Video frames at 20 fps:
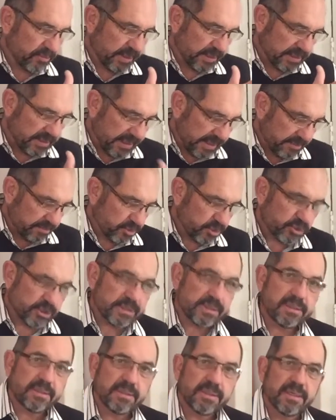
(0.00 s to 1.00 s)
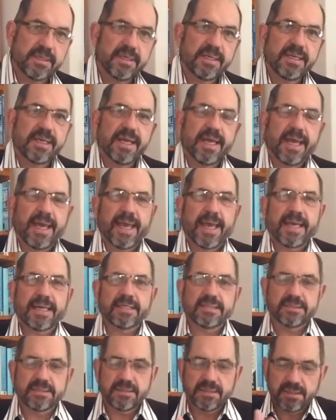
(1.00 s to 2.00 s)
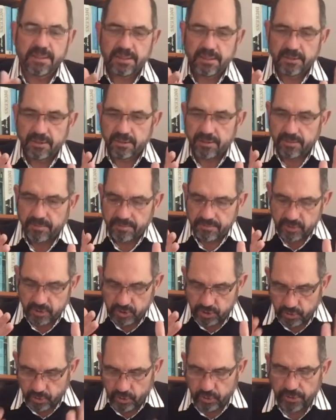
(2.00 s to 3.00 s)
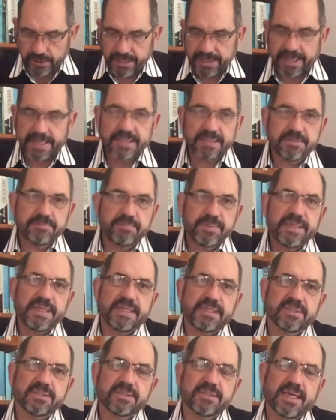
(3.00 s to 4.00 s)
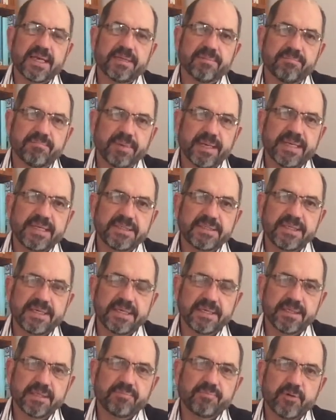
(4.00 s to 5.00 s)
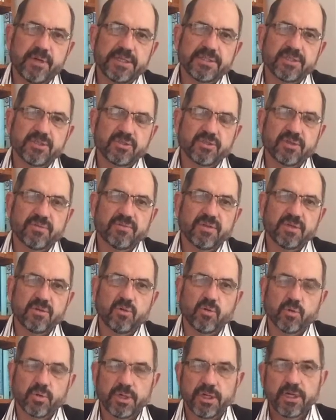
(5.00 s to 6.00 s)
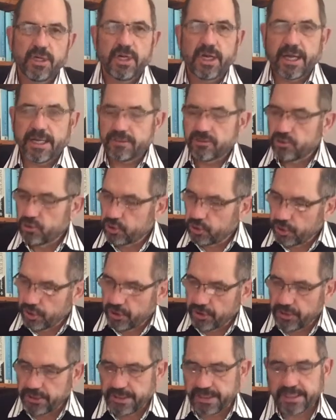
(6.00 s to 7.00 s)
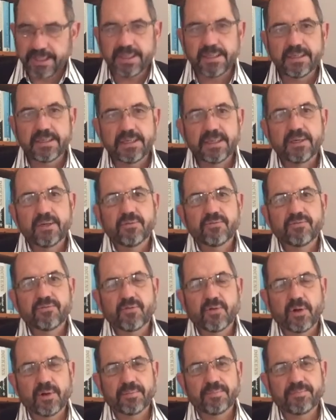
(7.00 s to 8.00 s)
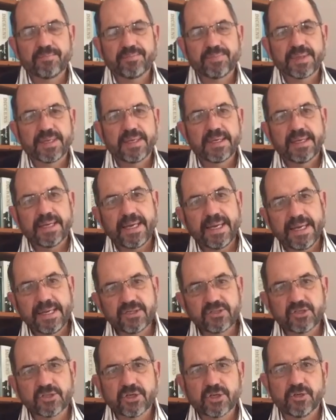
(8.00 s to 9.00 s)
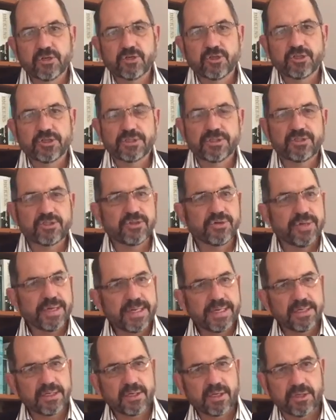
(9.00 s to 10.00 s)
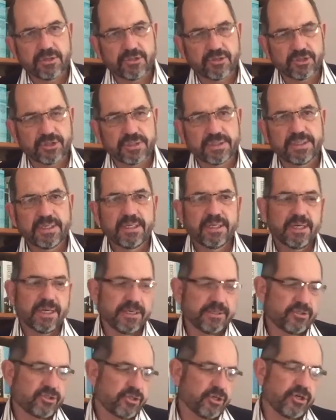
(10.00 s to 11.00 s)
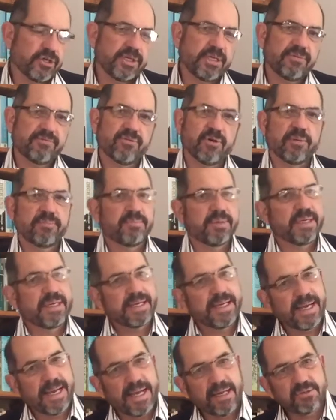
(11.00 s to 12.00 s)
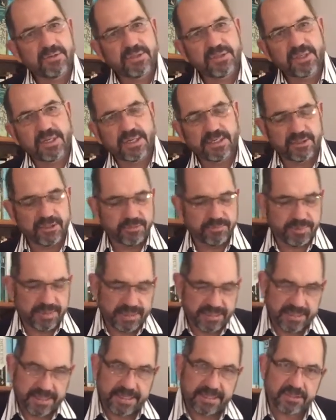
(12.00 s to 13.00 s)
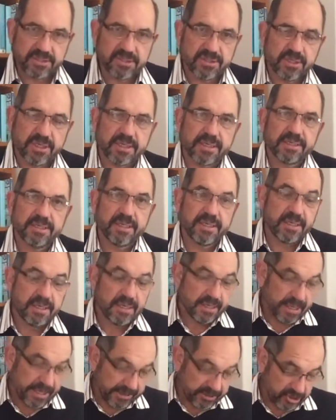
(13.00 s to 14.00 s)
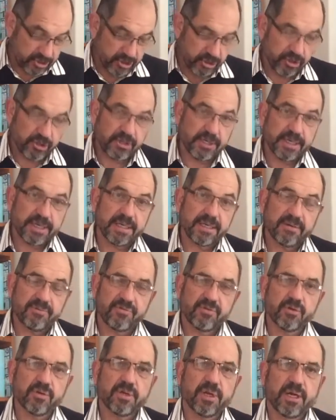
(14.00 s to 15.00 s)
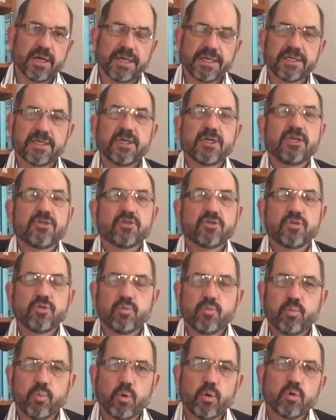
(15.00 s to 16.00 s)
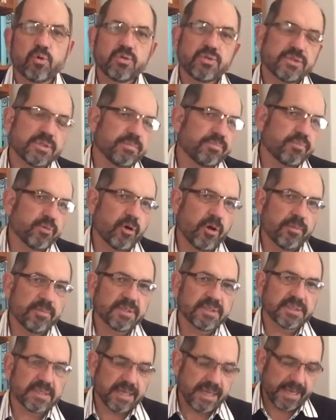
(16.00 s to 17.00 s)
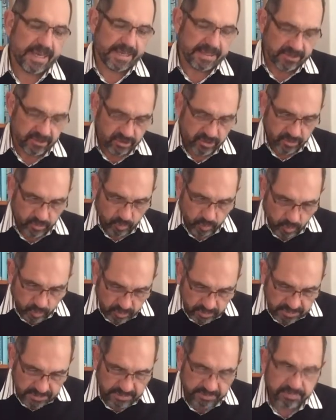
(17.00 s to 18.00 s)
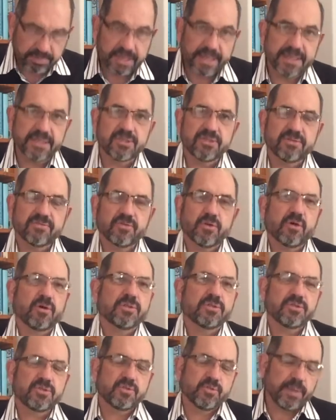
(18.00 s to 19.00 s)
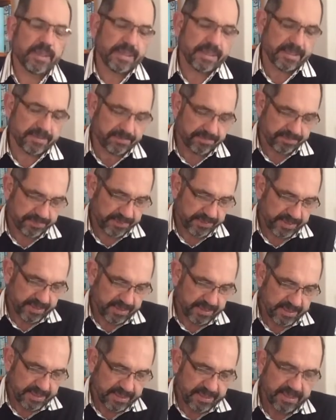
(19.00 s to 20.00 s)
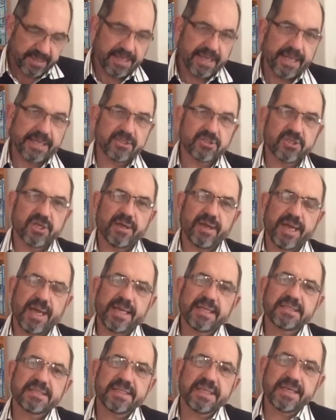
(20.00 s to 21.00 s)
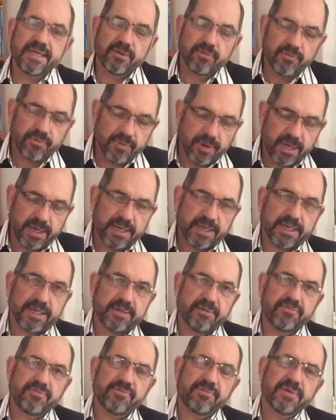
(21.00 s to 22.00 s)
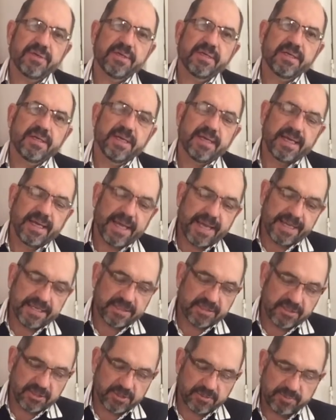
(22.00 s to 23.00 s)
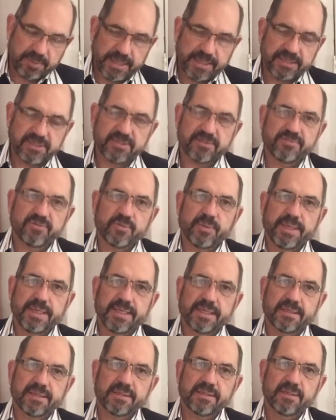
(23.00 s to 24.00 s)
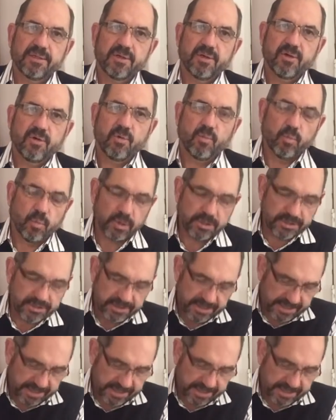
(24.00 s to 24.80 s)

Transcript: redemption and joy and peace and blessing in the presence of the Lord. A journey from exclusion to inclusion, a journey from being outside to being inside, a journey, if you like, towards the promised land and towards the place of God's dwelling. And so, as they arrive at this place of dwelling, what do